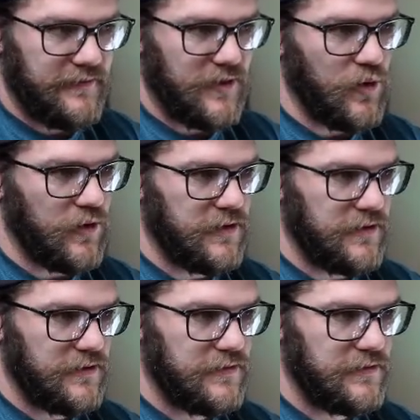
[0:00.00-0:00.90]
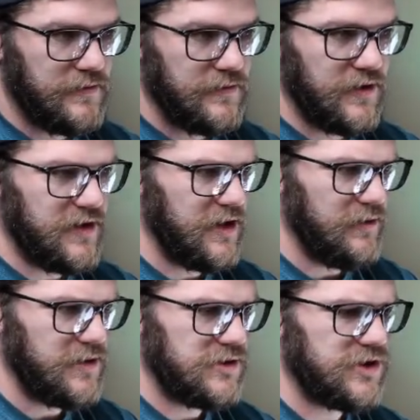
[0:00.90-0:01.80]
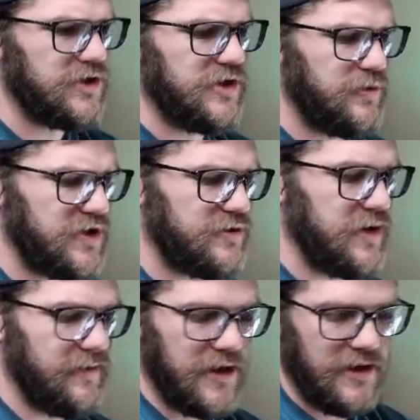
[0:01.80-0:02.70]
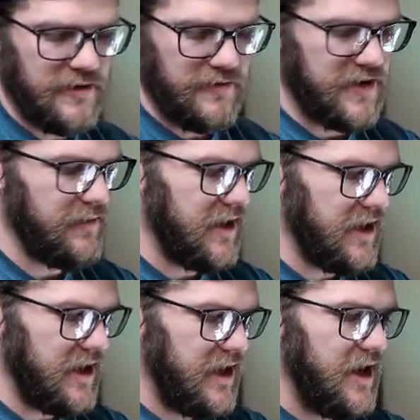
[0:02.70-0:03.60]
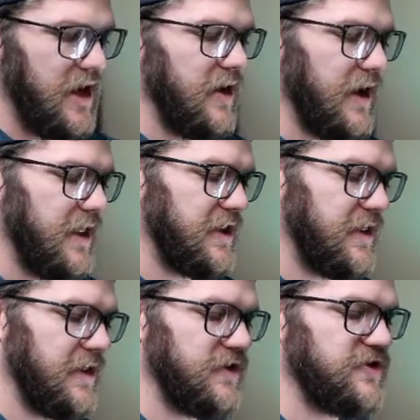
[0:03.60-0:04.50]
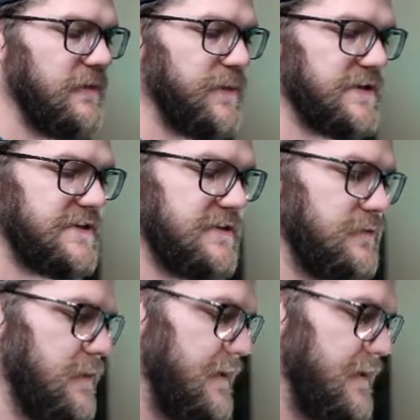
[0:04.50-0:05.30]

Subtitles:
Or what's the other one? Charizard and Reshiram. There you go. Something like that. Okay, let's jump into...